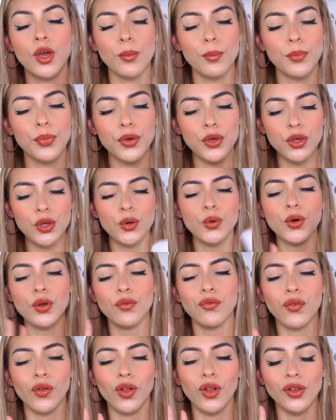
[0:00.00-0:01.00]

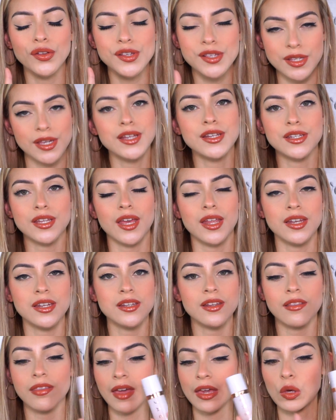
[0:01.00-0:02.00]
beautiful skin
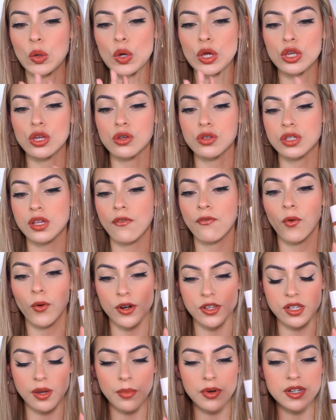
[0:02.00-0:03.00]
tint that you can use for
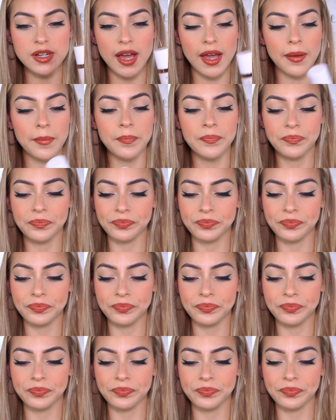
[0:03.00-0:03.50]
summertime.